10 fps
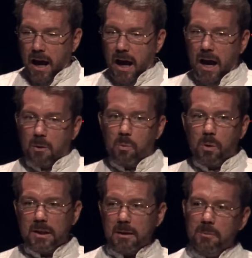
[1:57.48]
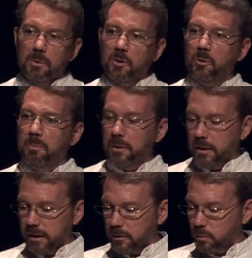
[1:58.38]
I want them to
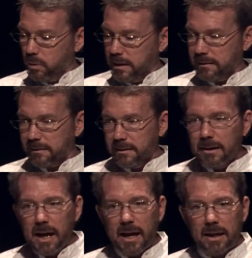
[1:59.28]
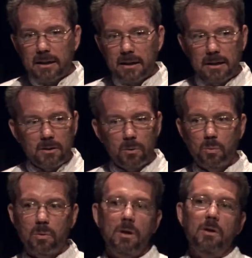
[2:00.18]
experience what it's like to
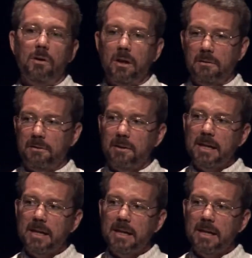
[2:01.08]
work on a very